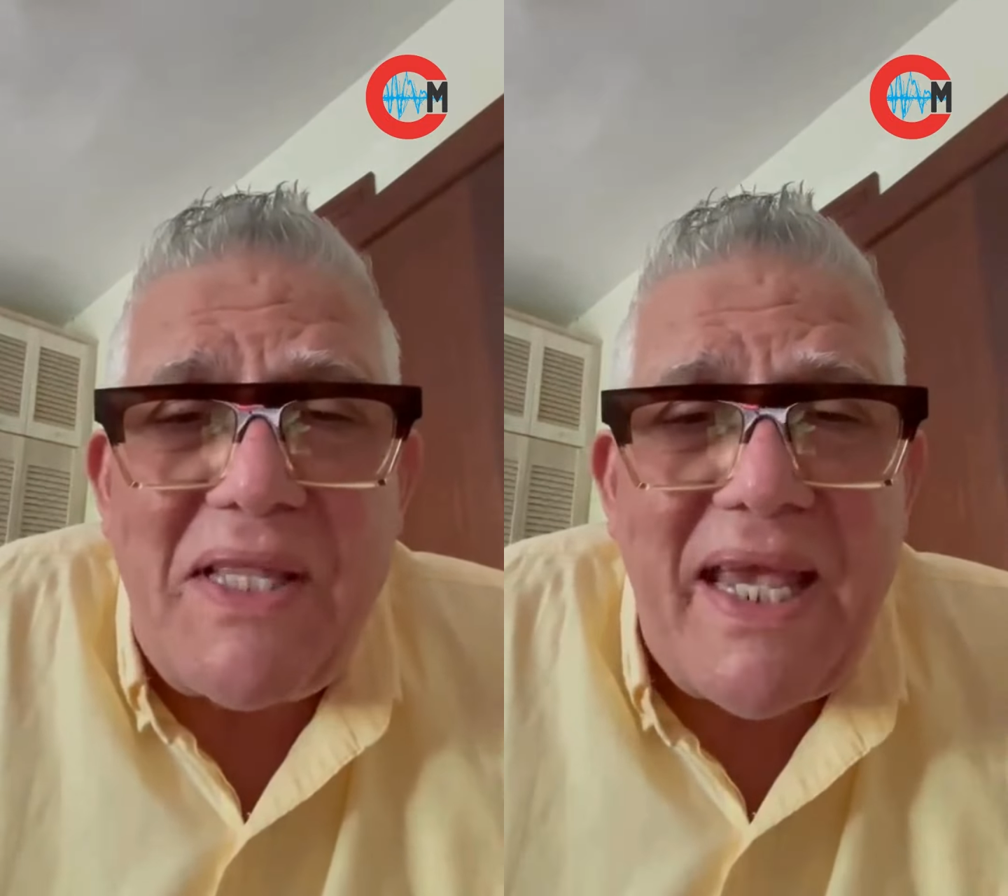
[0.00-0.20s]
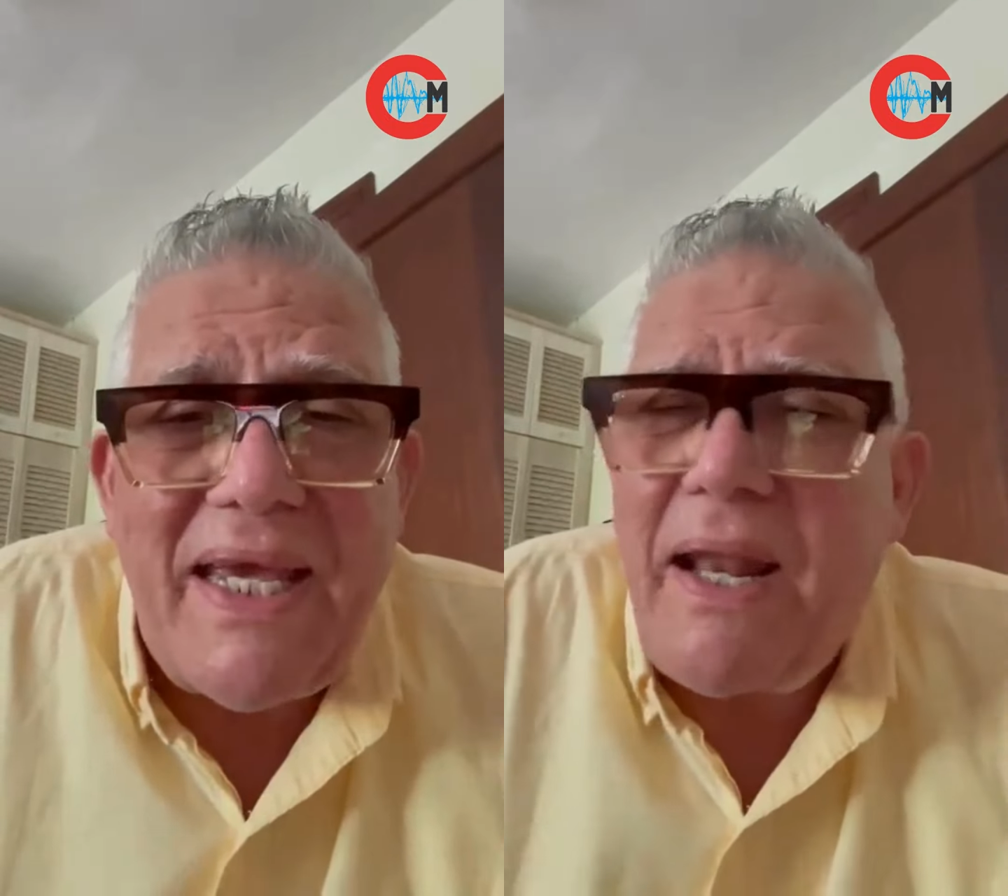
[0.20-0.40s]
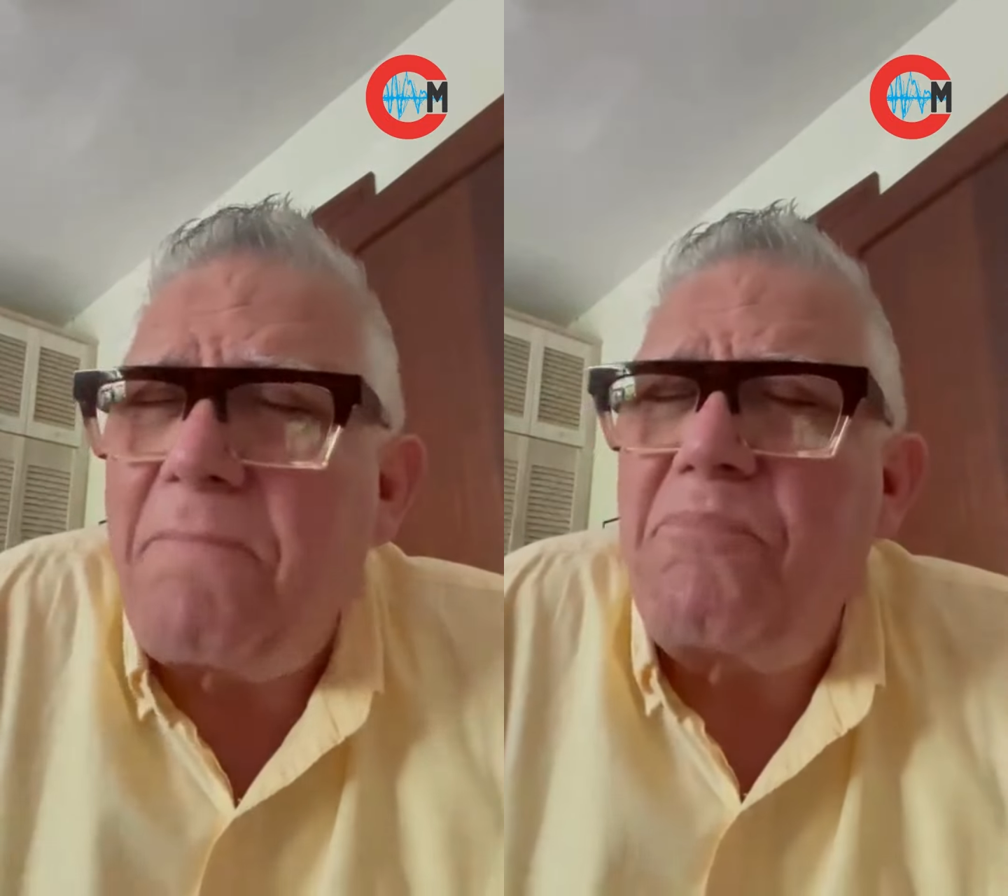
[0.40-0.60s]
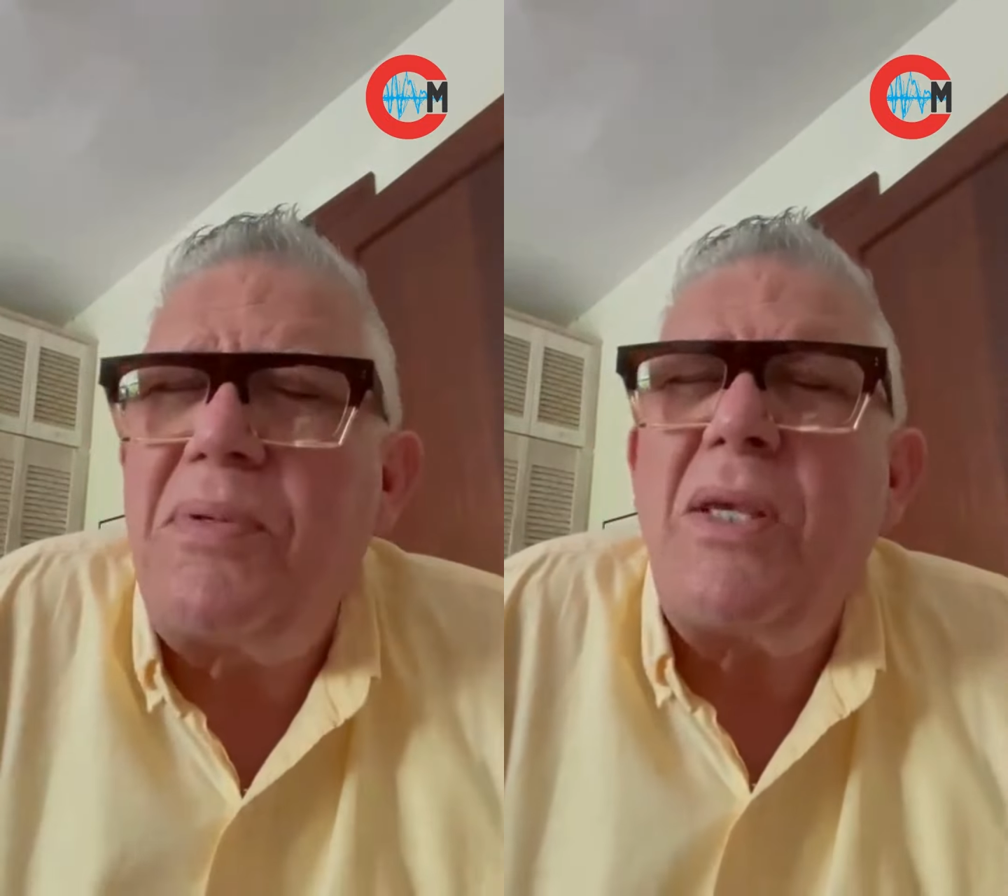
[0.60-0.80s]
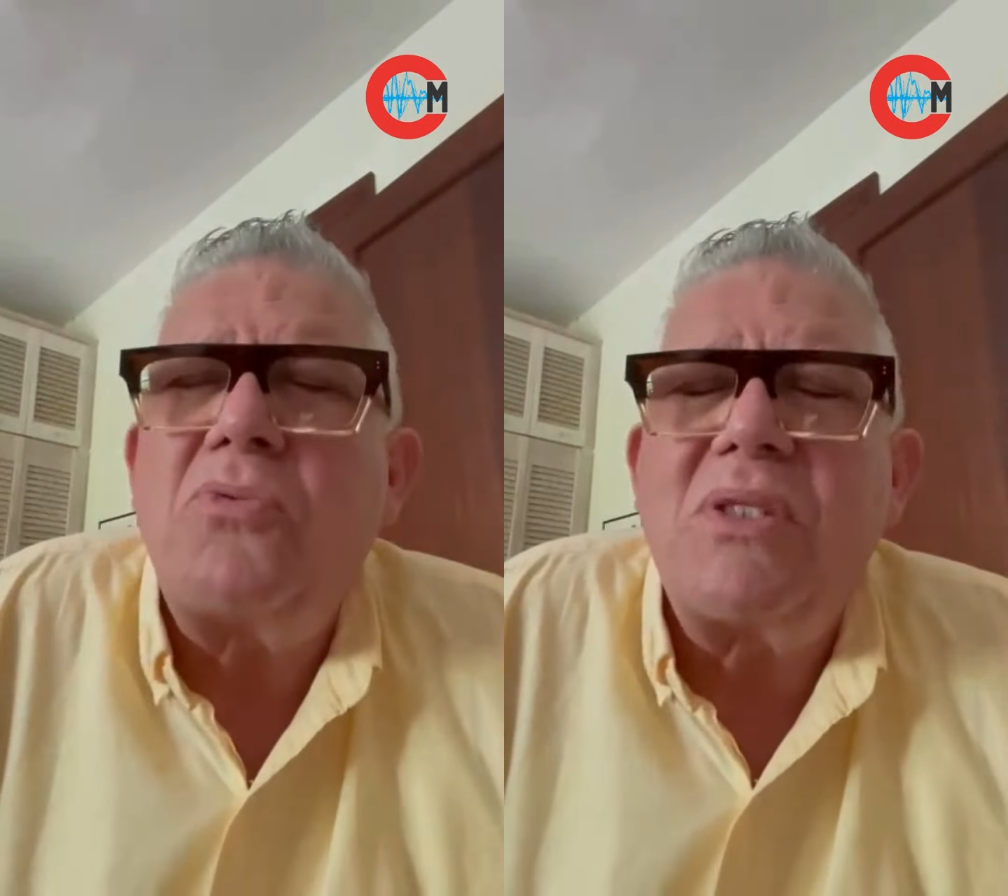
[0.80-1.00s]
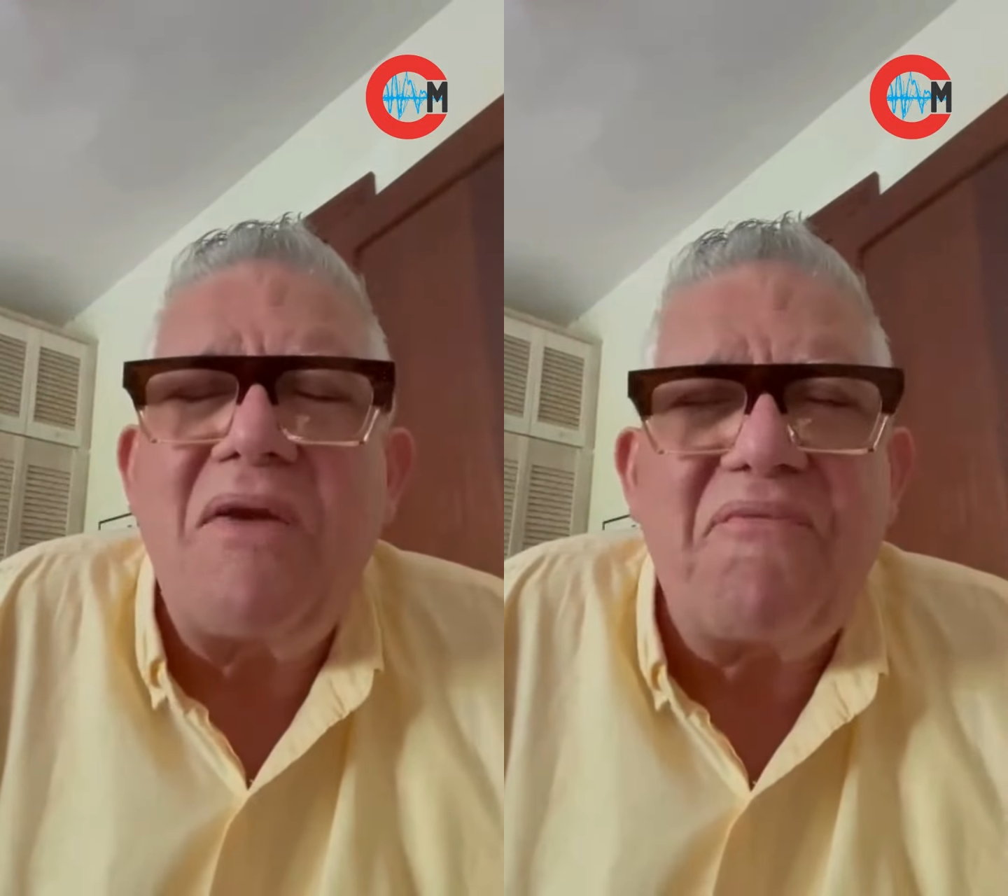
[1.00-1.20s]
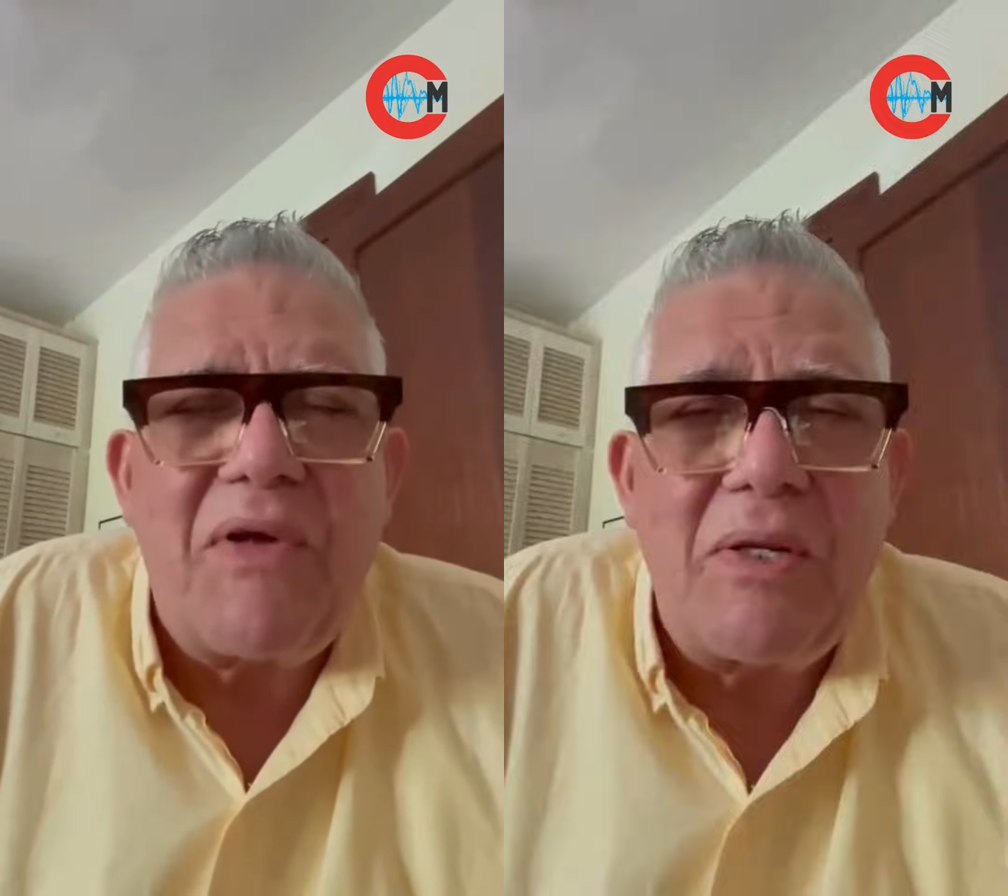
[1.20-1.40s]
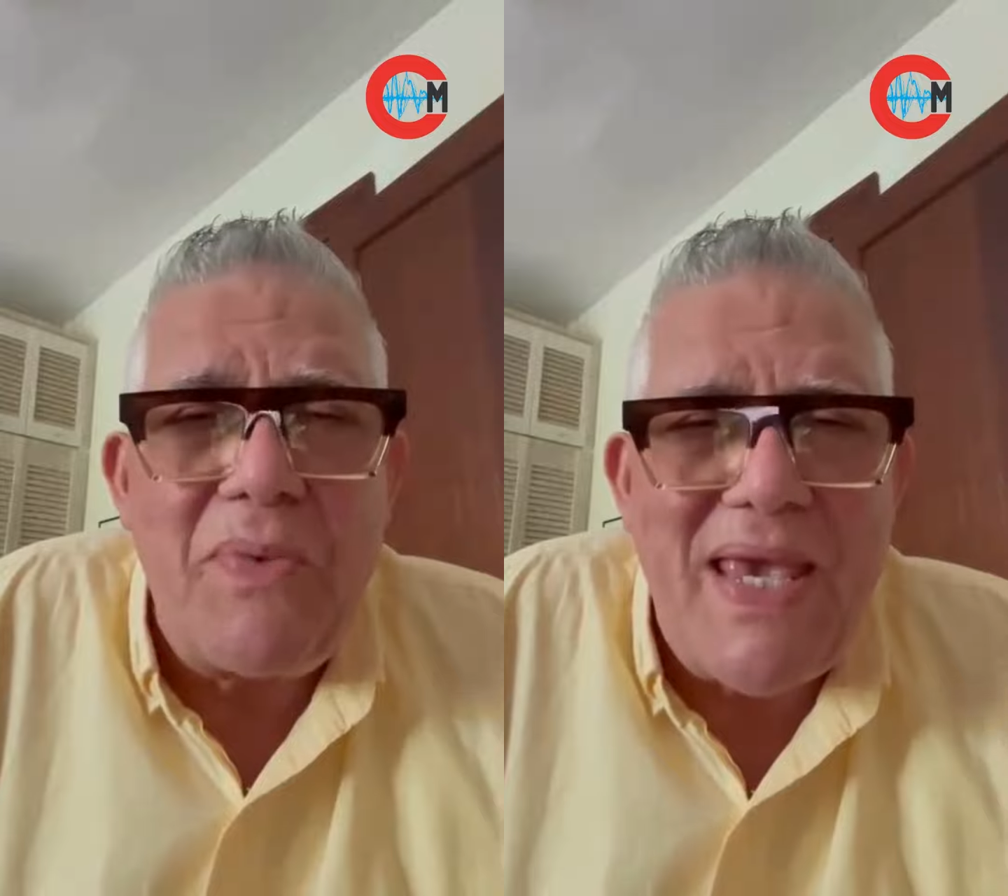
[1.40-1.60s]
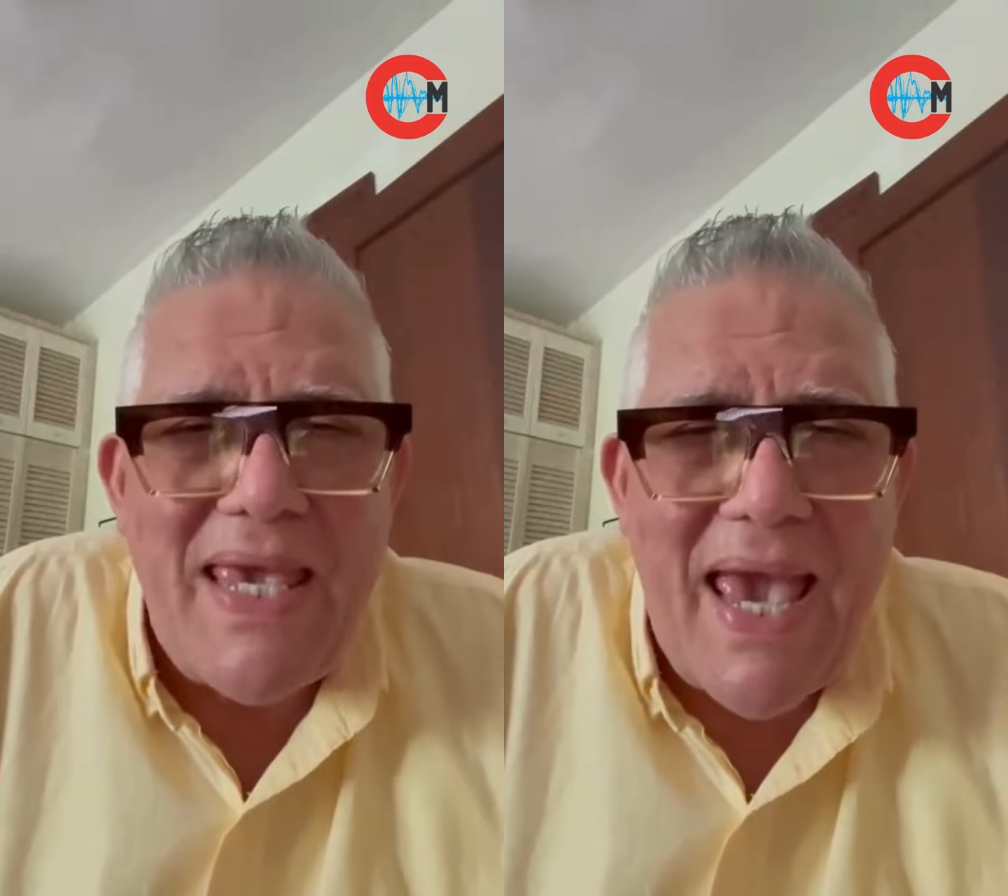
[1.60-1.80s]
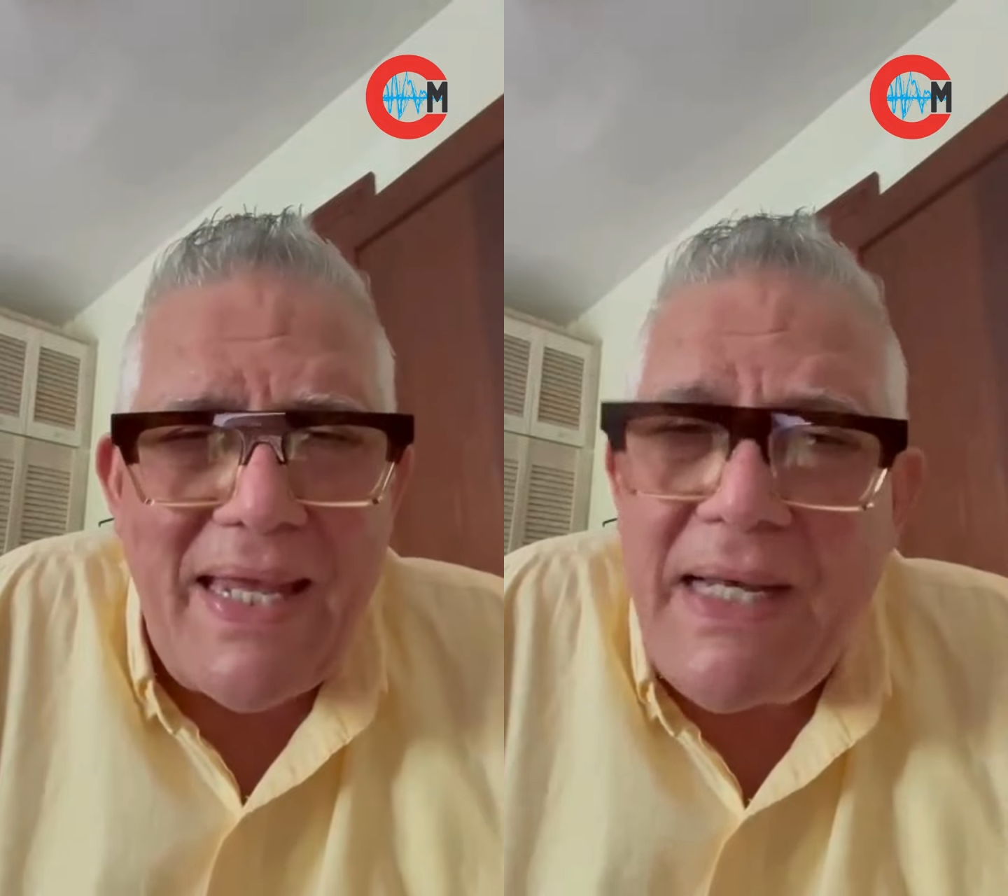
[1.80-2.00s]
day and a beautiful
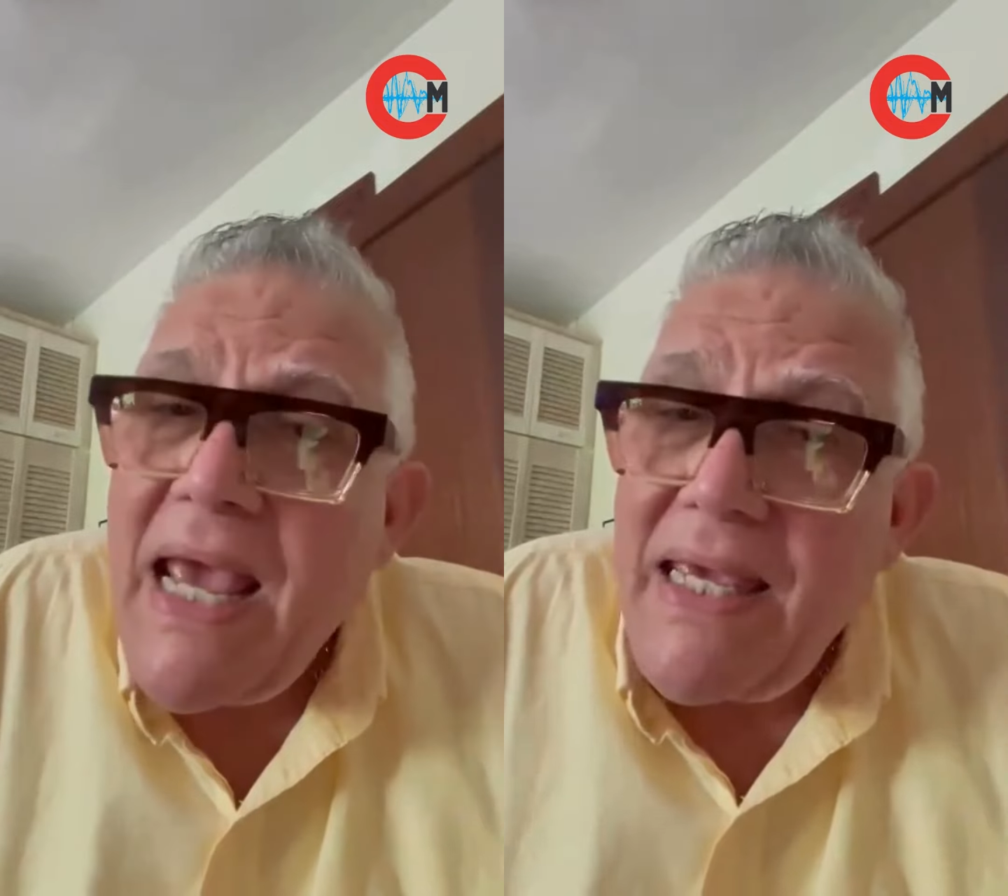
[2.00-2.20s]
weekend.